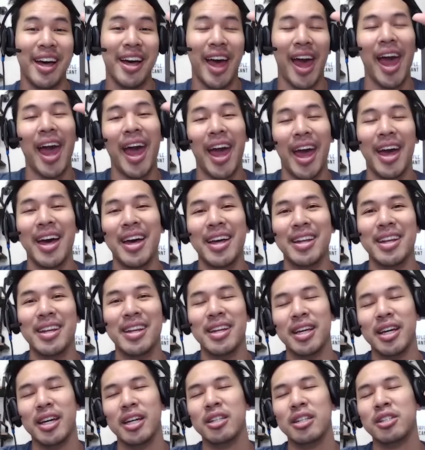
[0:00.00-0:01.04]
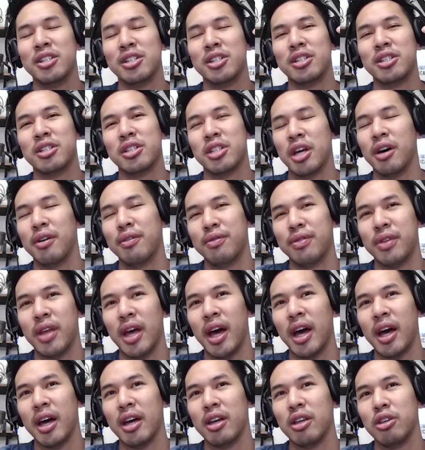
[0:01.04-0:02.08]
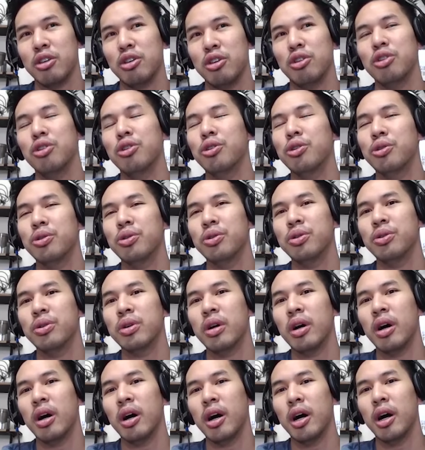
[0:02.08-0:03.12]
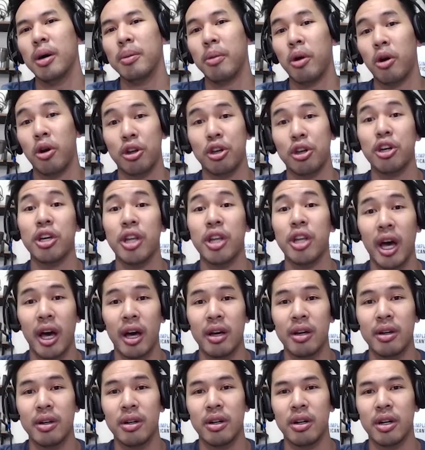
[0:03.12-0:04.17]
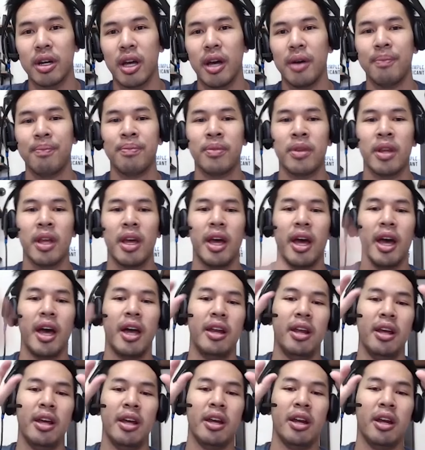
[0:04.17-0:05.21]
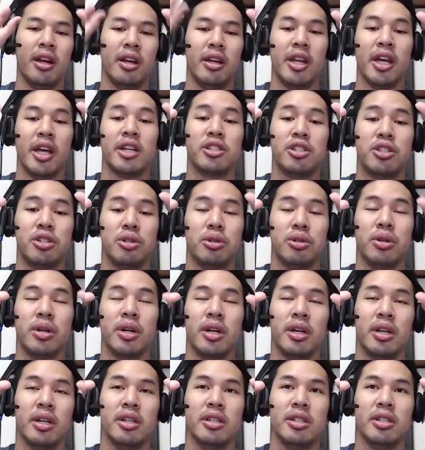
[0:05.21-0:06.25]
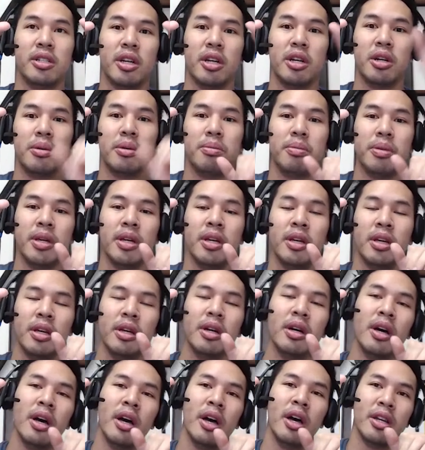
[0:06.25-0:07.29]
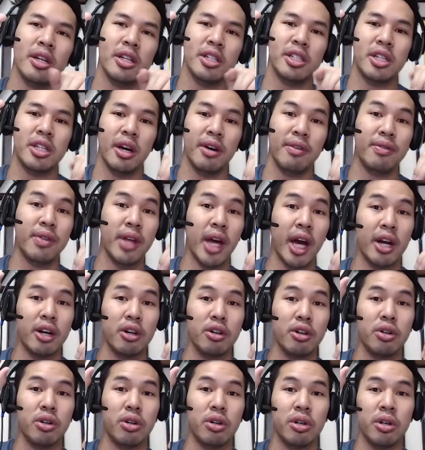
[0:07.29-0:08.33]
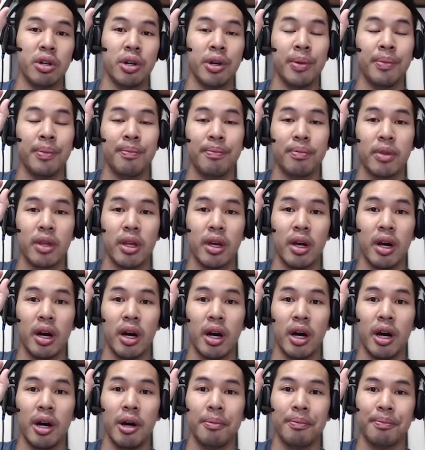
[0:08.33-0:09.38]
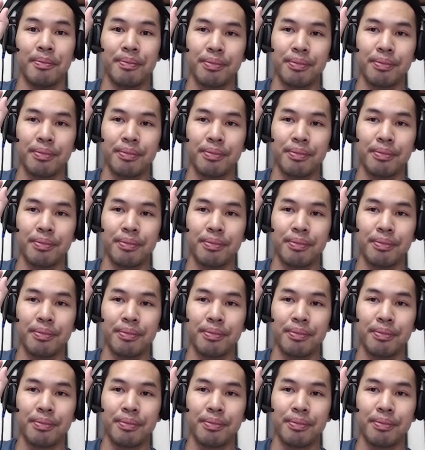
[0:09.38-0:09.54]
and it's stuff that you um, are good at. Okay, and then next to it is gonna be the stuff that you're um,